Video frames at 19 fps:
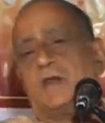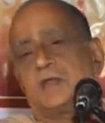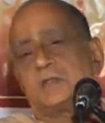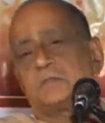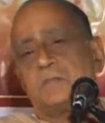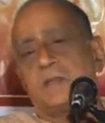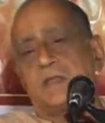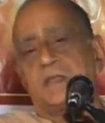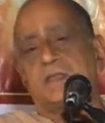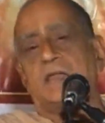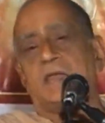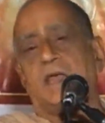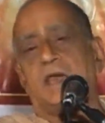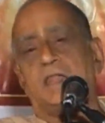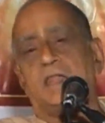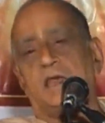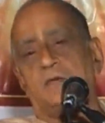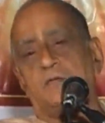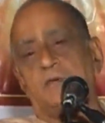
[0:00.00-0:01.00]
Atma
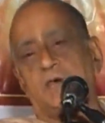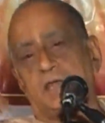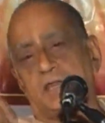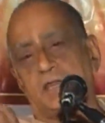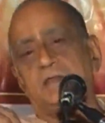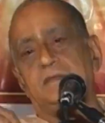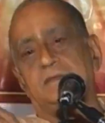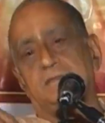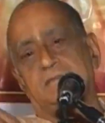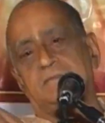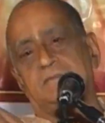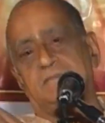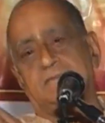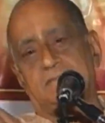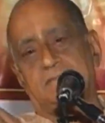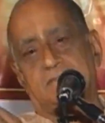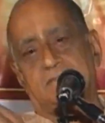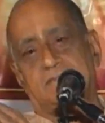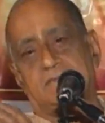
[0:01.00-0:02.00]
Jnana wherein
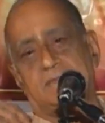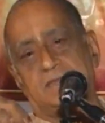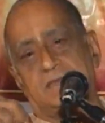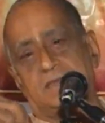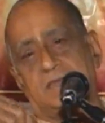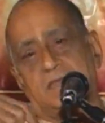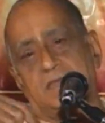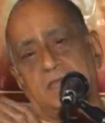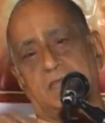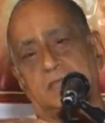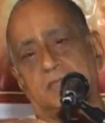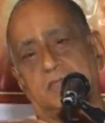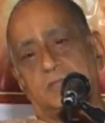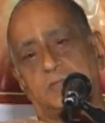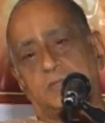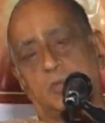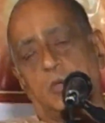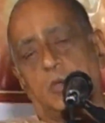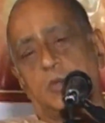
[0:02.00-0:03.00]
the
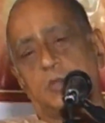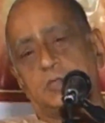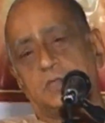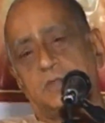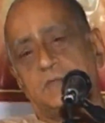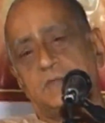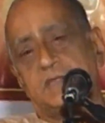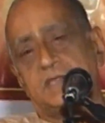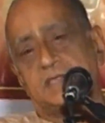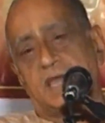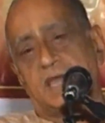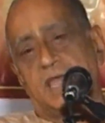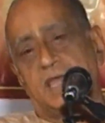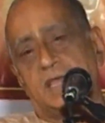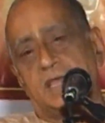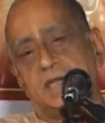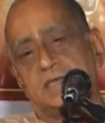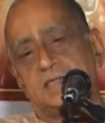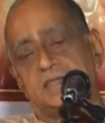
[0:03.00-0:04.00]
source of
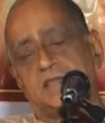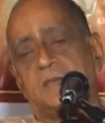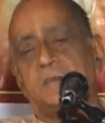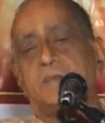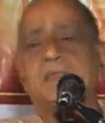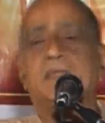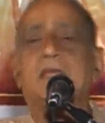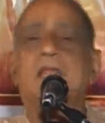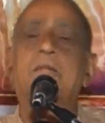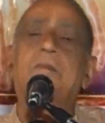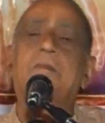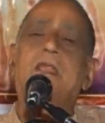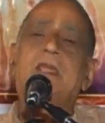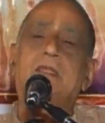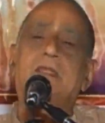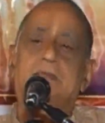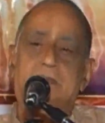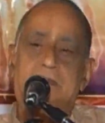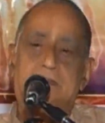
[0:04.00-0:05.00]
desires have been
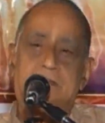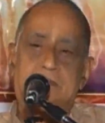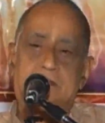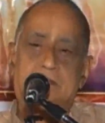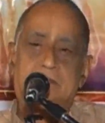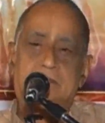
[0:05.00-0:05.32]
eliminated.